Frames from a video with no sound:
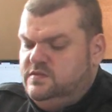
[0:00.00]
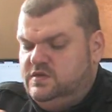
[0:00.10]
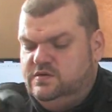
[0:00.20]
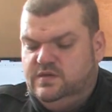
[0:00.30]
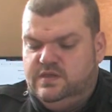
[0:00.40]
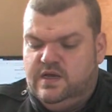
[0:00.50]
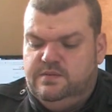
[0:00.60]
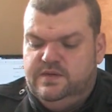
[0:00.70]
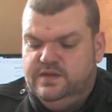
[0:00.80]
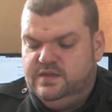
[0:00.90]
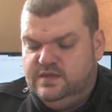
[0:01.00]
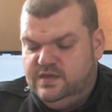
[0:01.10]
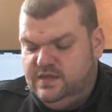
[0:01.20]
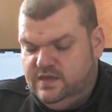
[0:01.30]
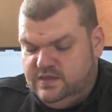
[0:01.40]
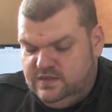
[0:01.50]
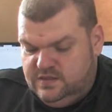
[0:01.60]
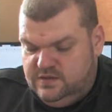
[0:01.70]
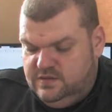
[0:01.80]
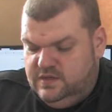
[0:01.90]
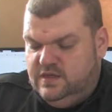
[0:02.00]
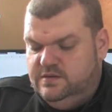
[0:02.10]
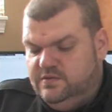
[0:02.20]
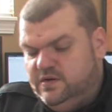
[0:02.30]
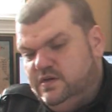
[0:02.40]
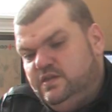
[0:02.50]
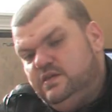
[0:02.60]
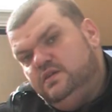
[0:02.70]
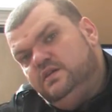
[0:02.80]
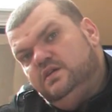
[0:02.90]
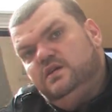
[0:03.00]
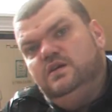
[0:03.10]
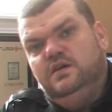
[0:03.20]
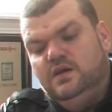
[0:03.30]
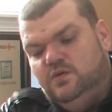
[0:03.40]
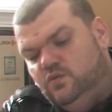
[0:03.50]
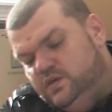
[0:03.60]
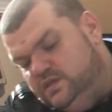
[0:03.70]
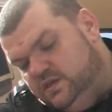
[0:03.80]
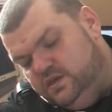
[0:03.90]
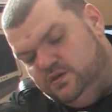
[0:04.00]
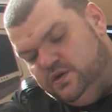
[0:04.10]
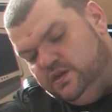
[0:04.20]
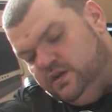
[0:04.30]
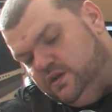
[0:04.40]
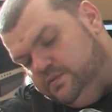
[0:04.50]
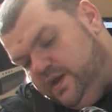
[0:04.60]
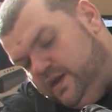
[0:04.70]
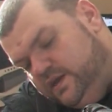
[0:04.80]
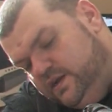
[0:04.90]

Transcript: So the tablet connects to the keyboard. We secure it on the back